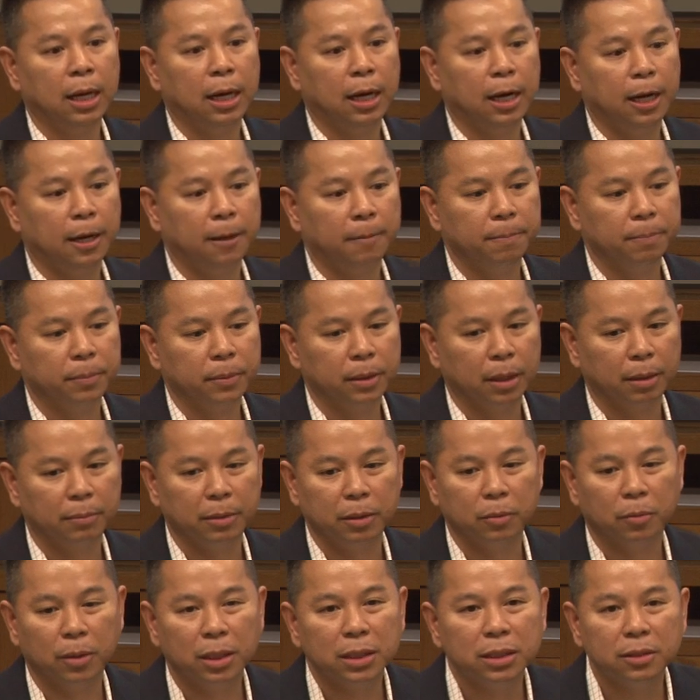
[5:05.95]
Um, I
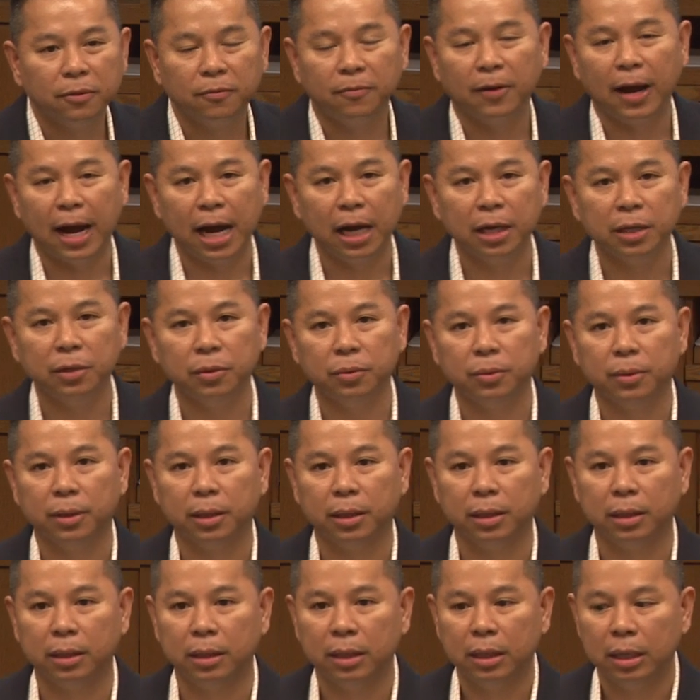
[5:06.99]
mean, what's the value
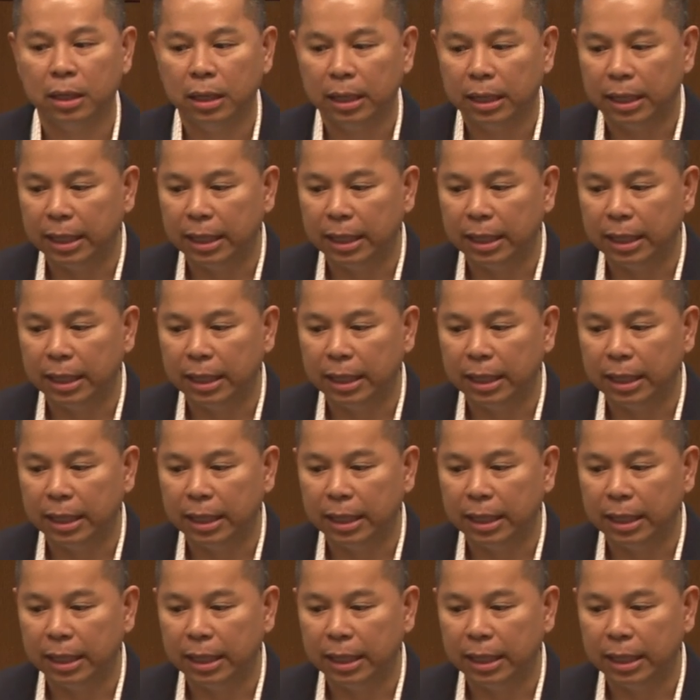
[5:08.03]
there?